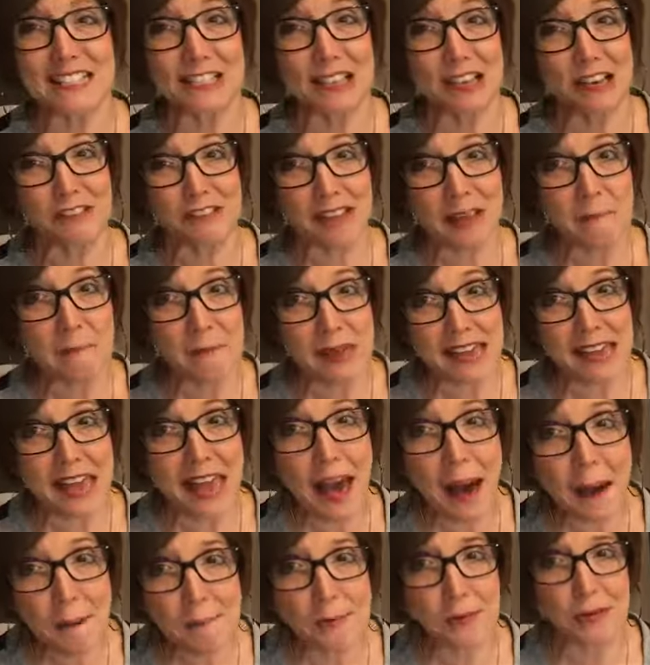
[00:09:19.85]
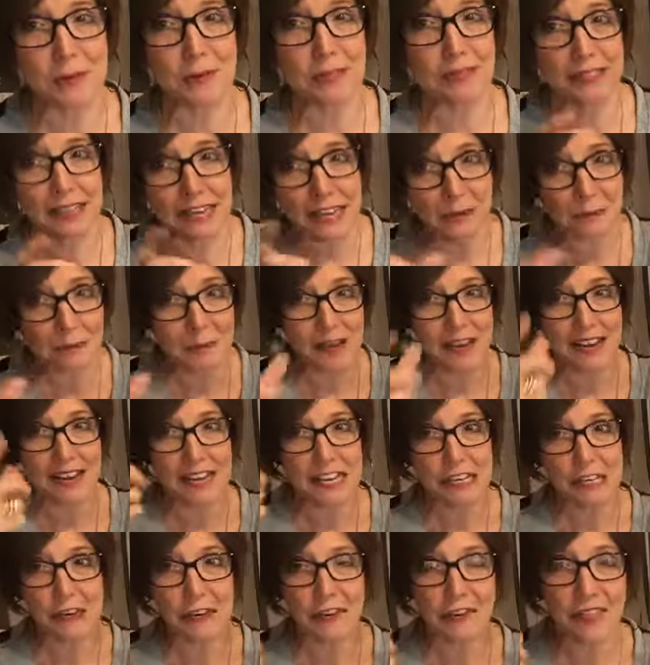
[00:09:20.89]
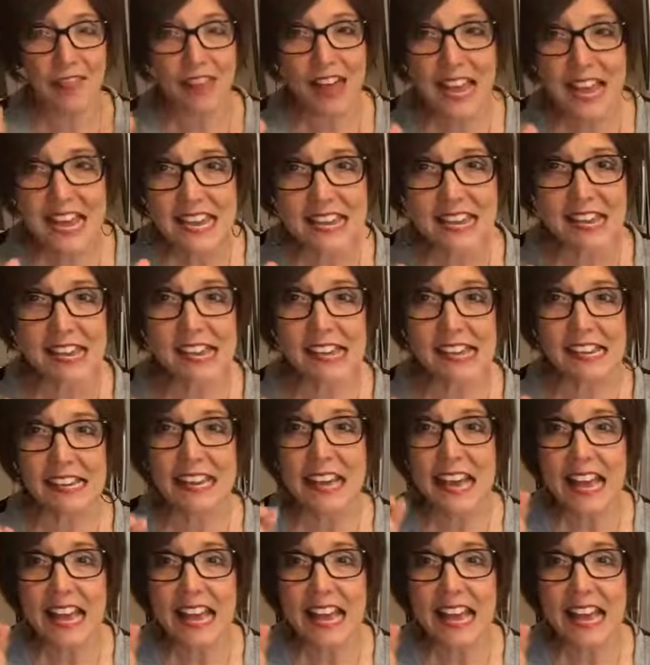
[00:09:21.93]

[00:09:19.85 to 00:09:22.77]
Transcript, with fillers: So let me help you a little bit in your thinking.